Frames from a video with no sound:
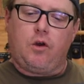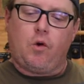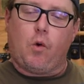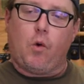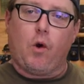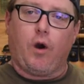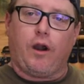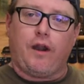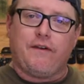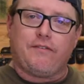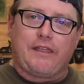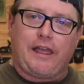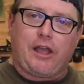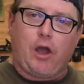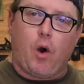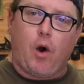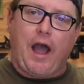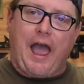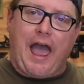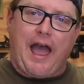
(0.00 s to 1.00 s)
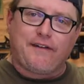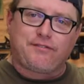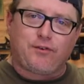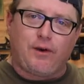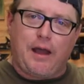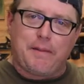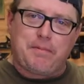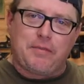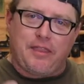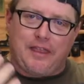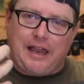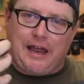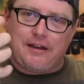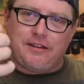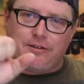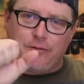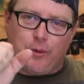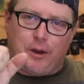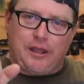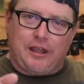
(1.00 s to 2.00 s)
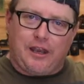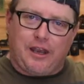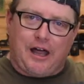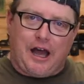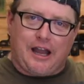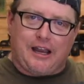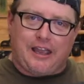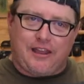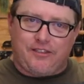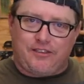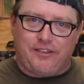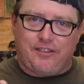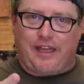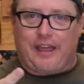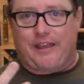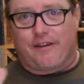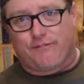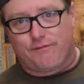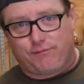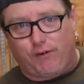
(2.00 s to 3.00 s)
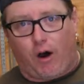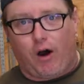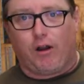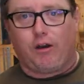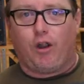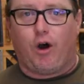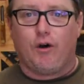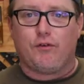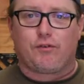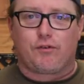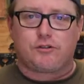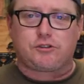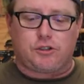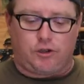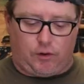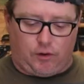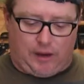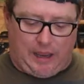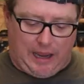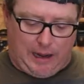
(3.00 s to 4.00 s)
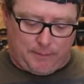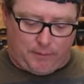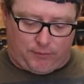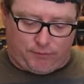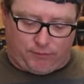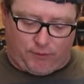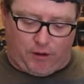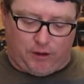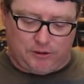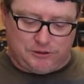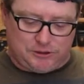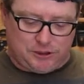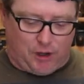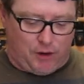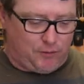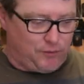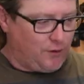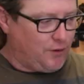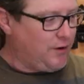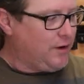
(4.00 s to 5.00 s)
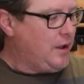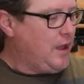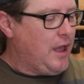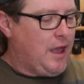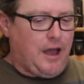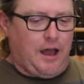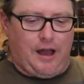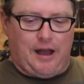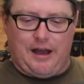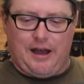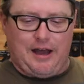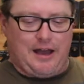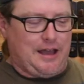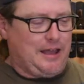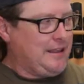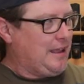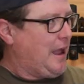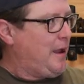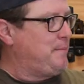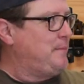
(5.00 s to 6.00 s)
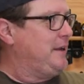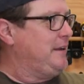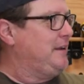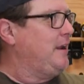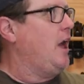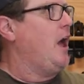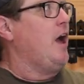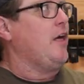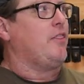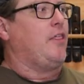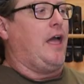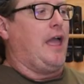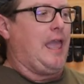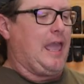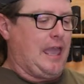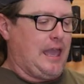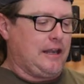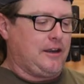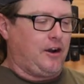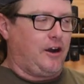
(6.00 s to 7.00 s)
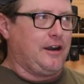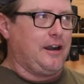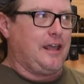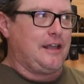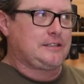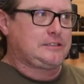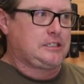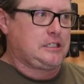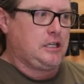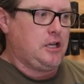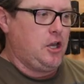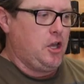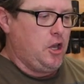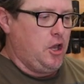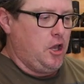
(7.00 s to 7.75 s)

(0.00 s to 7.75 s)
or if they go halfway up and down and then when you lock it, then they fall over, so your camera falls over. I mean, the head on it.